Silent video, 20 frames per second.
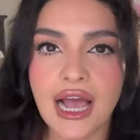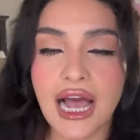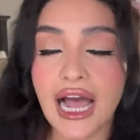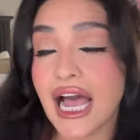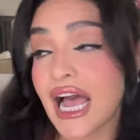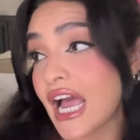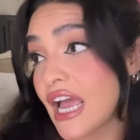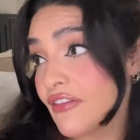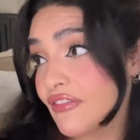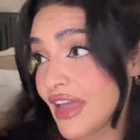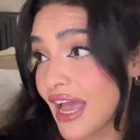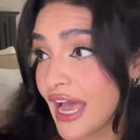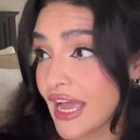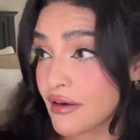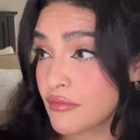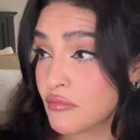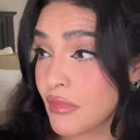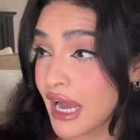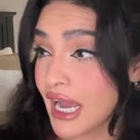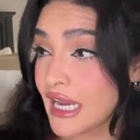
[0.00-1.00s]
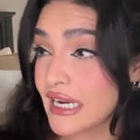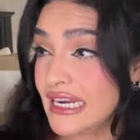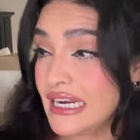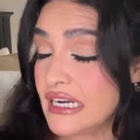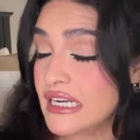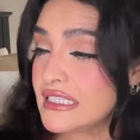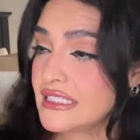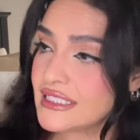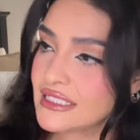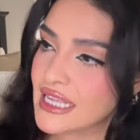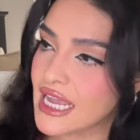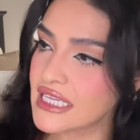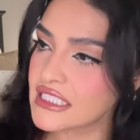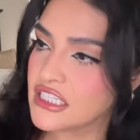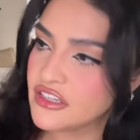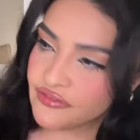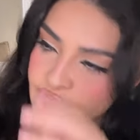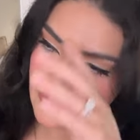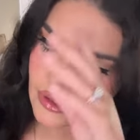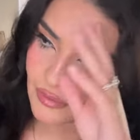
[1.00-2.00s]
I've had mine and it's
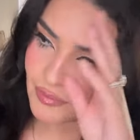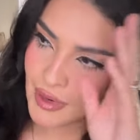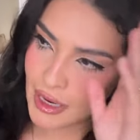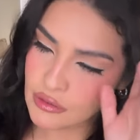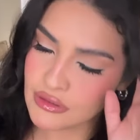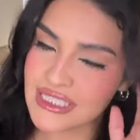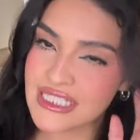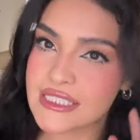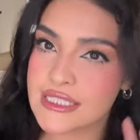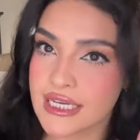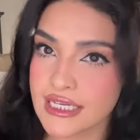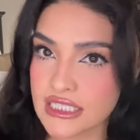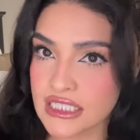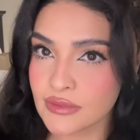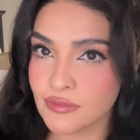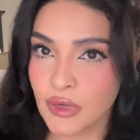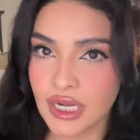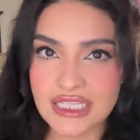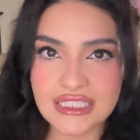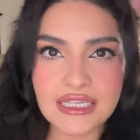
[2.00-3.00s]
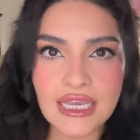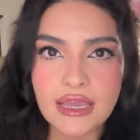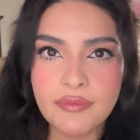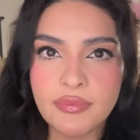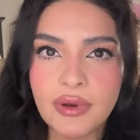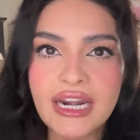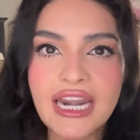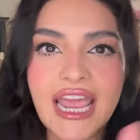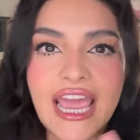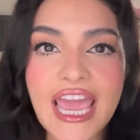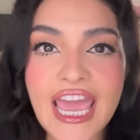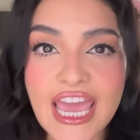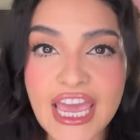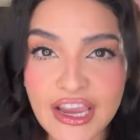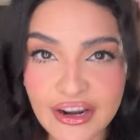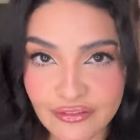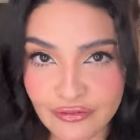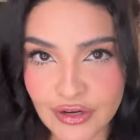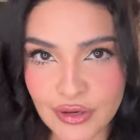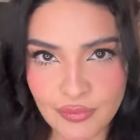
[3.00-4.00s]
lasted for about 6 months, but
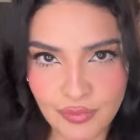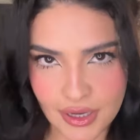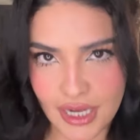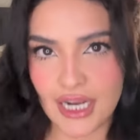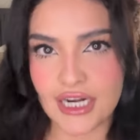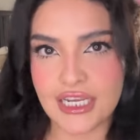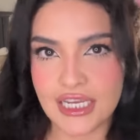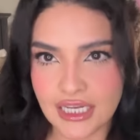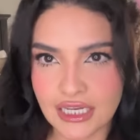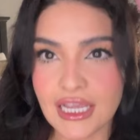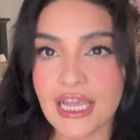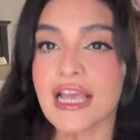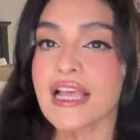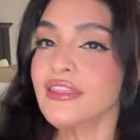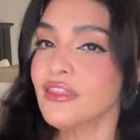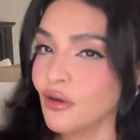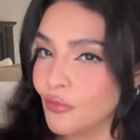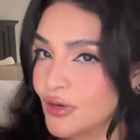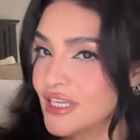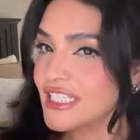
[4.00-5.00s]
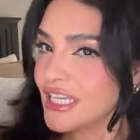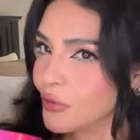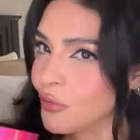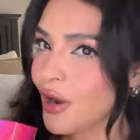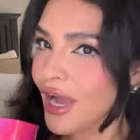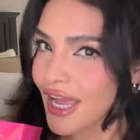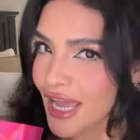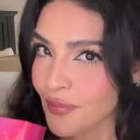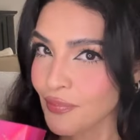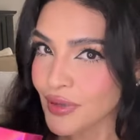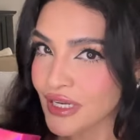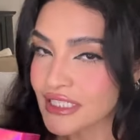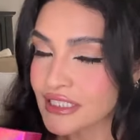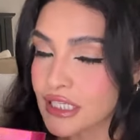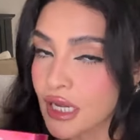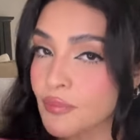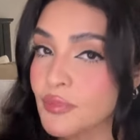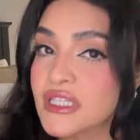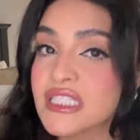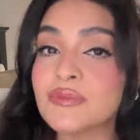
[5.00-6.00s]
everybody, the reason why I picked
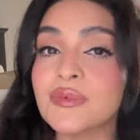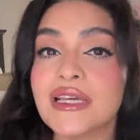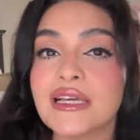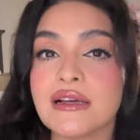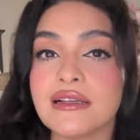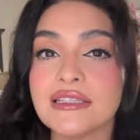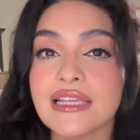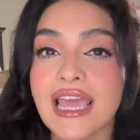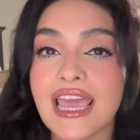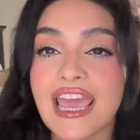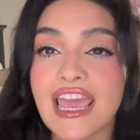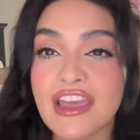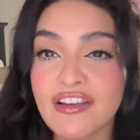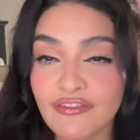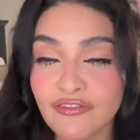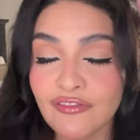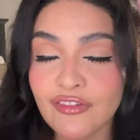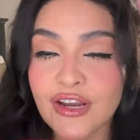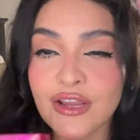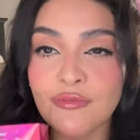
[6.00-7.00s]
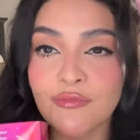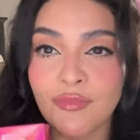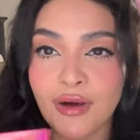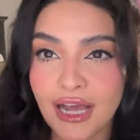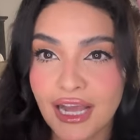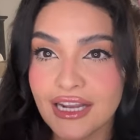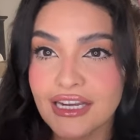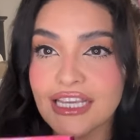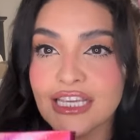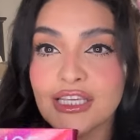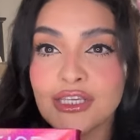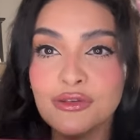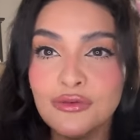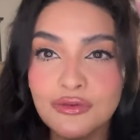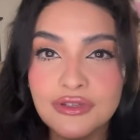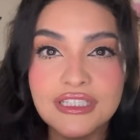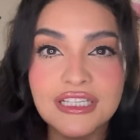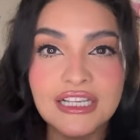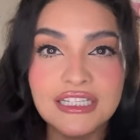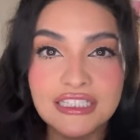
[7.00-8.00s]
up is because everybody
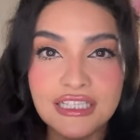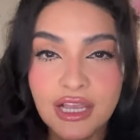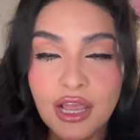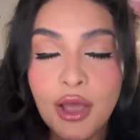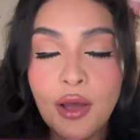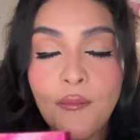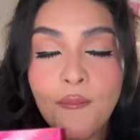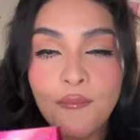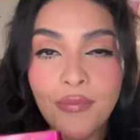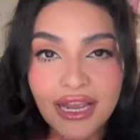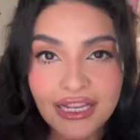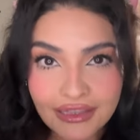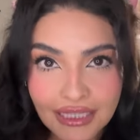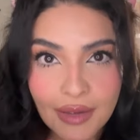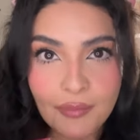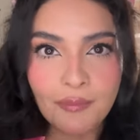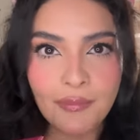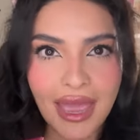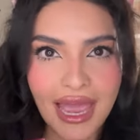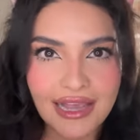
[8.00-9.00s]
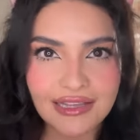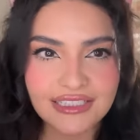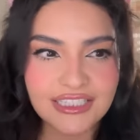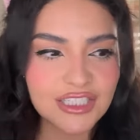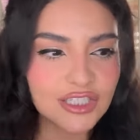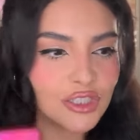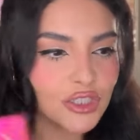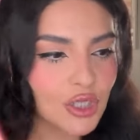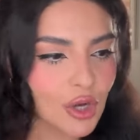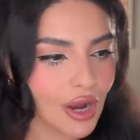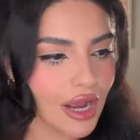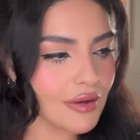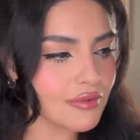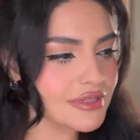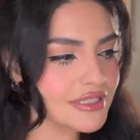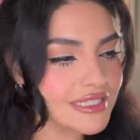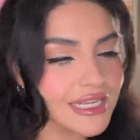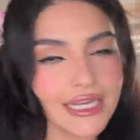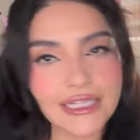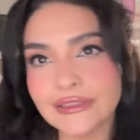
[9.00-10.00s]
uses my lip mask. So I
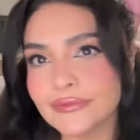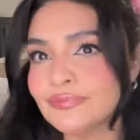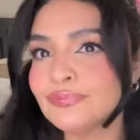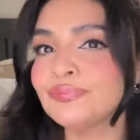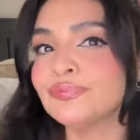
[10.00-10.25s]
was like,